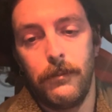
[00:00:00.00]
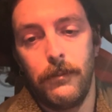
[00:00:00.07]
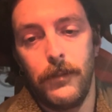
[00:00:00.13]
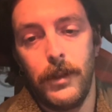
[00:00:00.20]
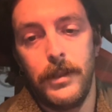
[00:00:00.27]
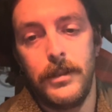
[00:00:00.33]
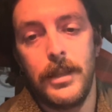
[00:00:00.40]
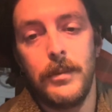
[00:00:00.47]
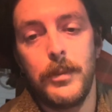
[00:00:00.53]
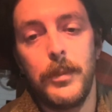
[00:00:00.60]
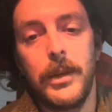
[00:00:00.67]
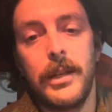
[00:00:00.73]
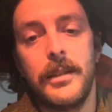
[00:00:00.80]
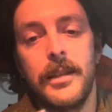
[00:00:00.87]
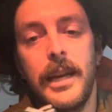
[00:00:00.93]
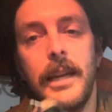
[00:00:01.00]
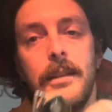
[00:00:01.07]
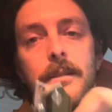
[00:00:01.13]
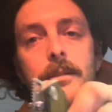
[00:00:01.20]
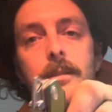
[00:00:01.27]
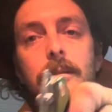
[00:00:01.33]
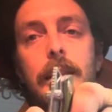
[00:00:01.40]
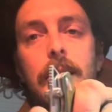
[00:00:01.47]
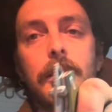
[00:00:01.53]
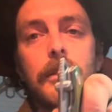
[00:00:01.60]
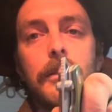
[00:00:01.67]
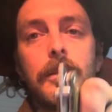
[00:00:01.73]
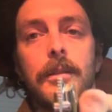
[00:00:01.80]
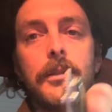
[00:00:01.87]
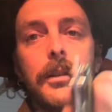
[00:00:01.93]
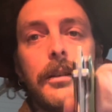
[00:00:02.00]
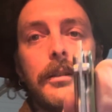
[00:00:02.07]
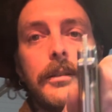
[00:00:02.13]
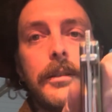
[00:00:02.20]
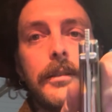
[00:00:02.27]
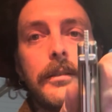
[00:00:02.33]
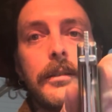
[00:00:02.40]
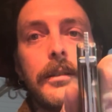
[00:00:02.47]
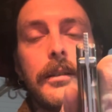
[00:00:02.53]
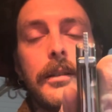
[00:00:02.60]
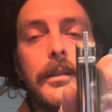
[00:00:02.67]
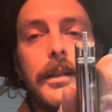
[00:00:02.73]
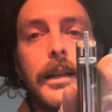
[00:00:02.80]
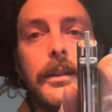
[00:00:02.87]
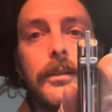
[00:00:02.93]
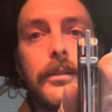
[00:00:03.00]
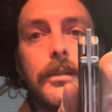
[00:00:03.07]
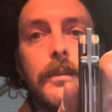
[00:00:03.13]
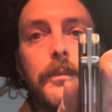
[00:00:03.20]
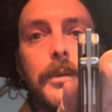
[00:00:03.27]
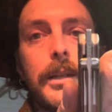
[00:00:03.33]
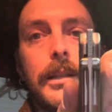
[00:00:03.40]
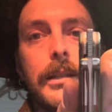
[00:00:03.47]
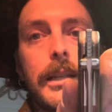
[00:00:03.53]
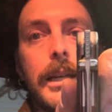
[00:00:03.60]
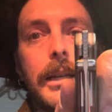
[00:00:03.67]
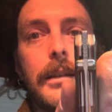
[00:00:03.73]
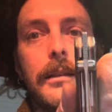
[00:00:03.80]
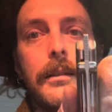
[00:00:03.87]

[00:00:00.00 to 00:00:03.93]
It seems pretty tight too. Like the tolerances in the handle seem pretty tight.